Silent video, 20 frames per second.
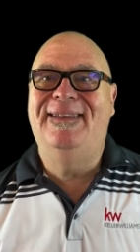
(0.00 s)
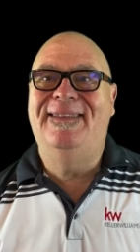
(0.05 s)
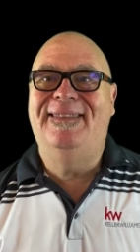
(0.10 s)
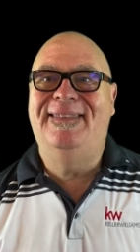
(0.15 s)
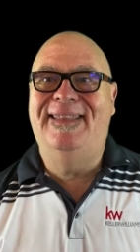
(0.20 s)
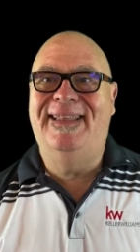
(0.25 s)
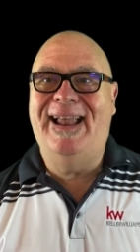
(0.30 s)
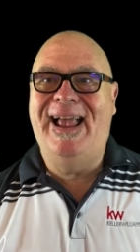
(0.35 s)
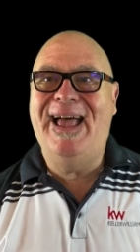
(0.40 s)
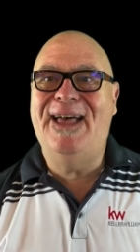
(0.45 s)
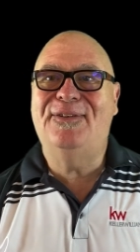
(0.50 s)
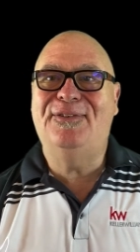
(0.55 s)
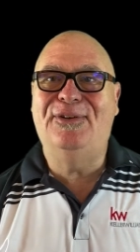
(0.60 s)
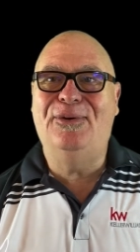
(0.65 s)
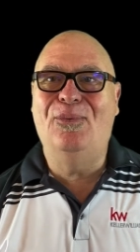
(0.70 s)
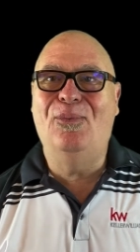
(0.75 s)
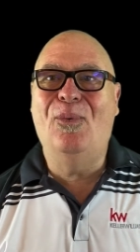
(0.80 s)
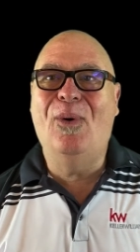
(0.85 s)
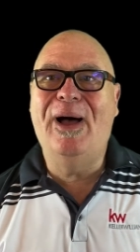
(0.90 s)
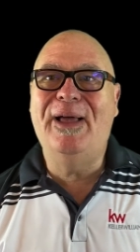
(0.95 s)
that asks you
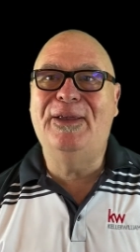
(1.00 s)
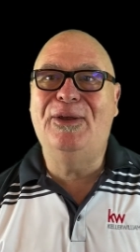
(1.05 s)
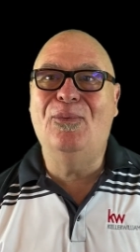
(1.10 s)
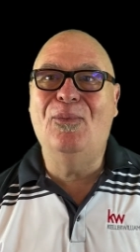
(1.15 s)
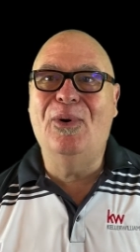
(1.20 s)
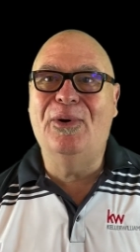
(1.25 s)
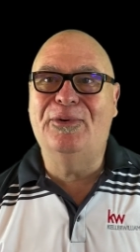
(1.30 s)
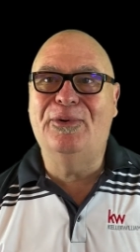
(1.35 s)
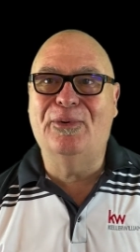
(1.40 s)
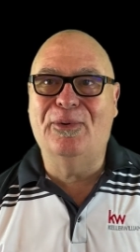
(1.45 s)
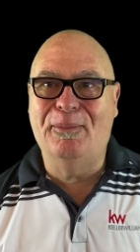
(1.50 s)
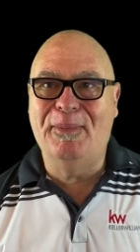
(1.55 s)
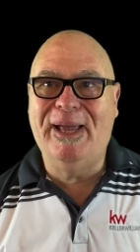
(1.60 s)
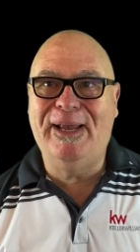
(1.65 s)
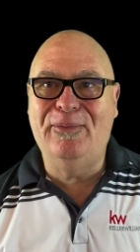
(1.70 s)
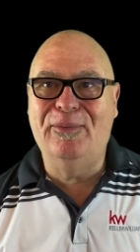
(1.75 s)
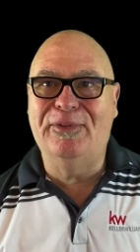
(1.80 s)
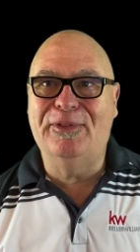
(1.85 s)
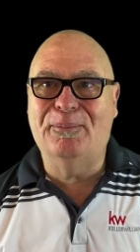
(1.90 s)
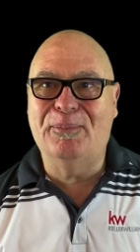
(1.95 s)
what you want to
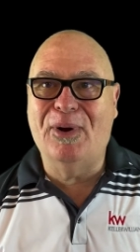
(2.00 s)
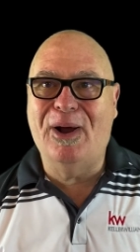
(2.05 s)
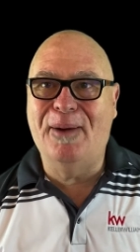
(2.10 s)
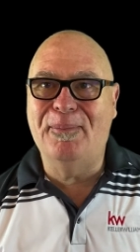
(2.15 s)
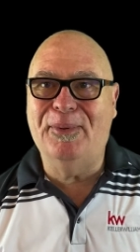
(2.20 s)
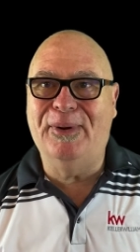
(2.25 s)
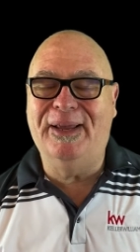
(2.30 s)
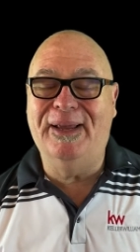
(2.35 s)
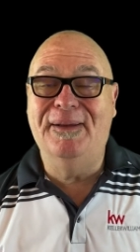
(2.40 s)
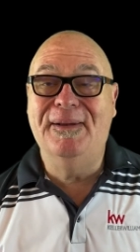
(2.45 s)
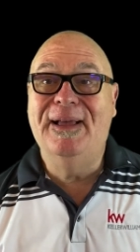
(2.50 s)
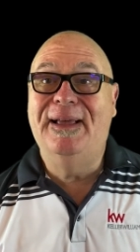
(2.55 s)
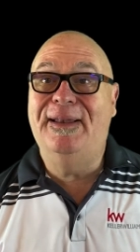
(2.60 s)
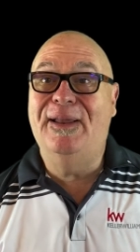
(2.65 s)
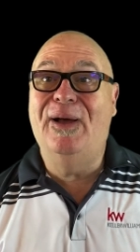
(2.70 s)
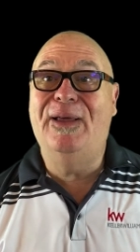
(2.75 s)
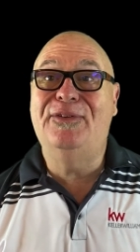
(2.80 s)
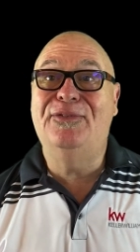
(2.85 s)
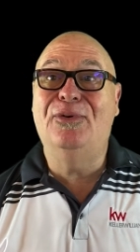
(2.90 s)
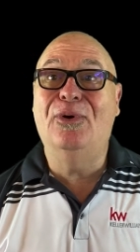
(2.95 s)
remain with the property.
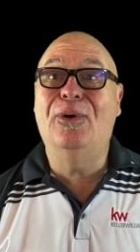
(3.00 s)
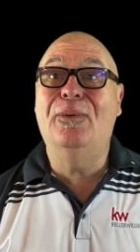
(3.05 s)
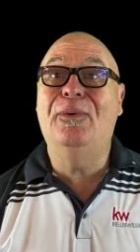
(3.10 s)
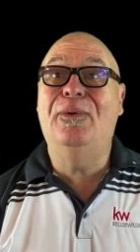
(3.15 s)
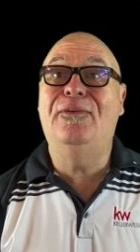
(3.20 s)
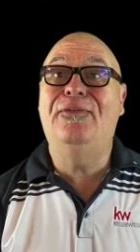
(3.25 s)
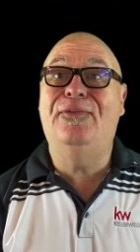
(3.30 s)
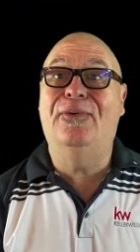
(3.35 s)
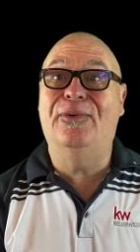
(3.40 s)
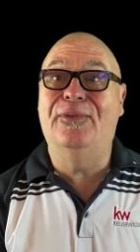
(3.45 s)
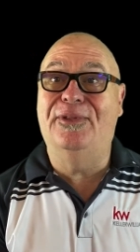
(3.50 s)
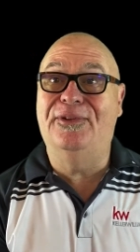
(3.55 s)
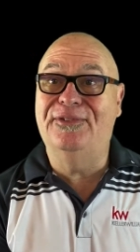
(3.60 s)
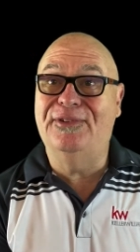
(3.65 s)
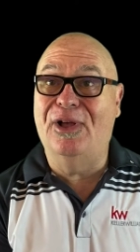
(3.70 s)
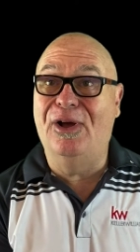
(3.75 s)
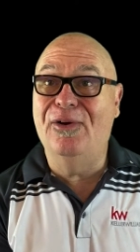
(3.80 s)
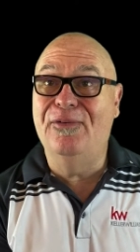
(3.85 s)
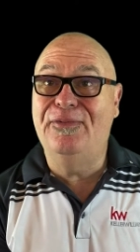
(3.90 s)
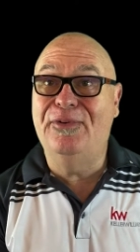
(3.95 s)
Now, it's normal for the
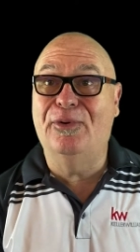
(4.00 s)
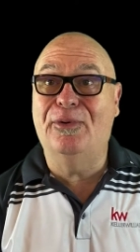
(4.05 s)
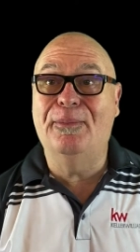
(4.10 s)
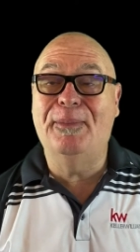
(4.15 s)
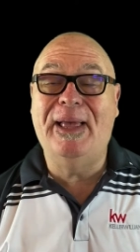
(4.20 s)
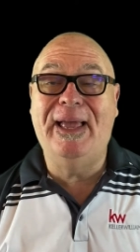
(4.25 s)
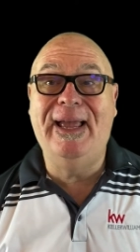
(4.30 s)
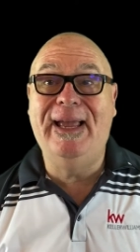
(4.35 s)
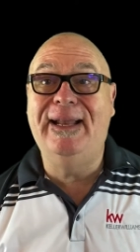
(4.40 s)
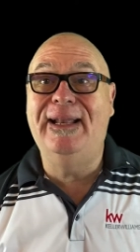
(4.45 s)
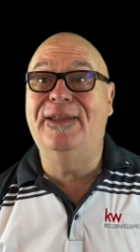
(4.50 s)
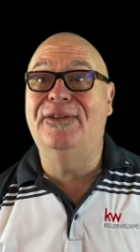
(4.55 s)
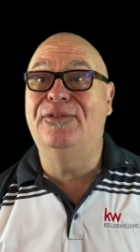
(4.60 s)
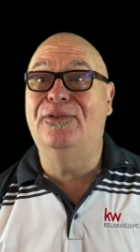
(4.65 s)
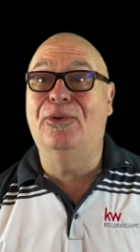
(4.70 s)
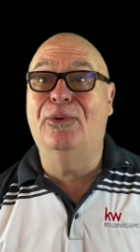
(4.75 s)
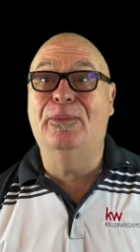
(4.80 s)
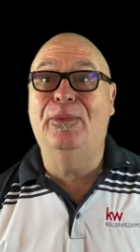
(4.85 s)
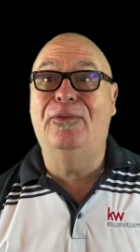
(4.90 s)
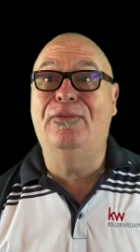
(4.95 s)
stove to remain. It's
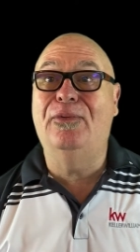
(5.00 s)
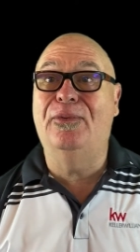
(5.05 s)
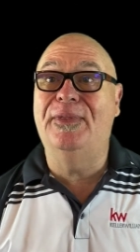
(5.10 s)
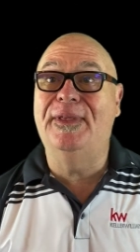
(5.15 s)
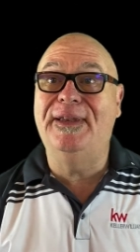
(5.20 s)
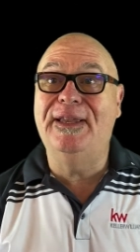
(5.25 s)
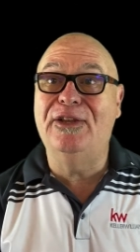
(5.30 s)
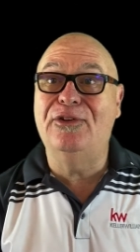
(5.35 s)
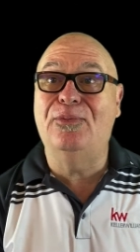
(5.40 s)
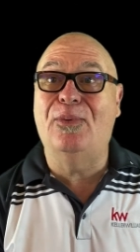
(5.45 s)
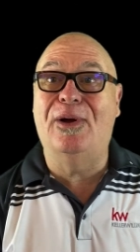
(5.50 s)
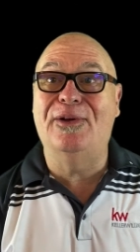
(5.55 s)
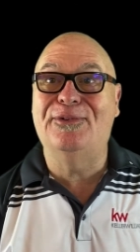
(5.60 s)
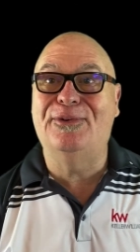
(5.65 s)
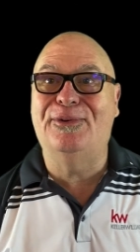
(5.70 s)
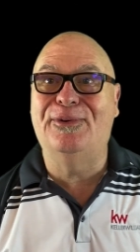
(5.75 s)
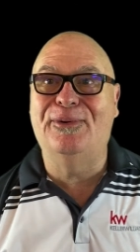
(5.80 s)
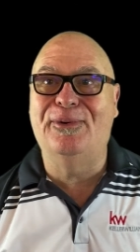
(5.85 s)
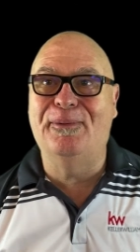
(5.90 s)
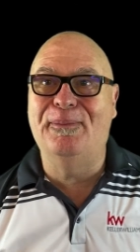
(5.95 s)
normal for the dishwasher
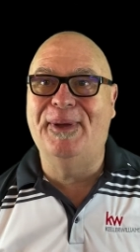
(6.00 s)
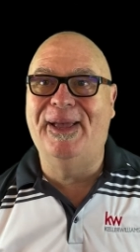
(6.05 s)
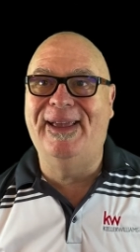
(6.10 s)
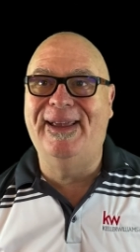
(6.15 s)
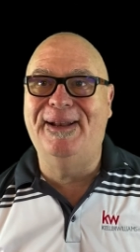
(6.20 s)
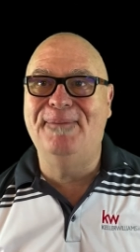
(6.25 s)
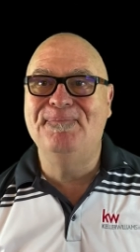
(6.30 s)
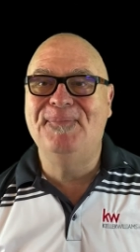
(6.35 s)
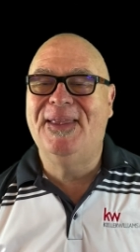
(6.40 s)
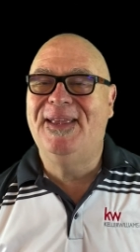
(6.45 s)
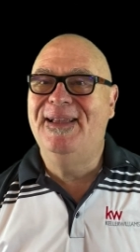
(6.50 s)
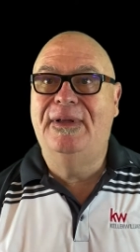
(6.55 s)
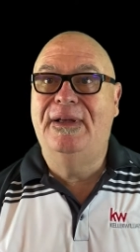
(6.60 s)
to remain.